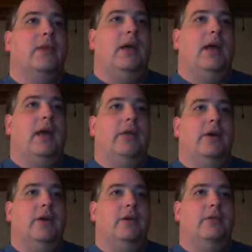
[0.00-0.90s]
And
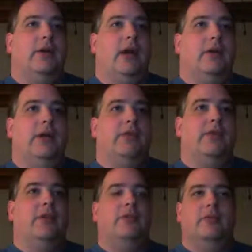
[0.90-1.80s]
there, now we got
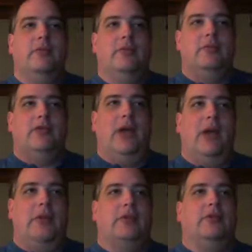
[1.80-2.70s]
this chat
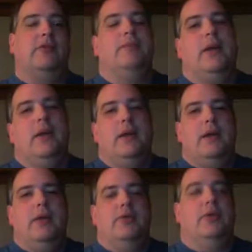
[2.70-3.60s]
message.
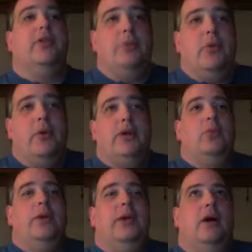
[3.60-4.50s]
So at this point,
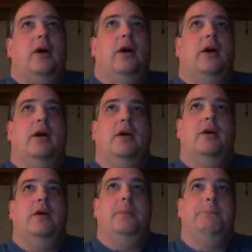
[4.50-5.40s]
we
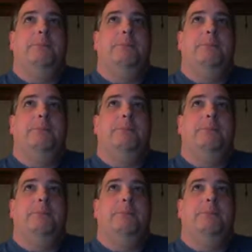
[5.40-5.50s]
are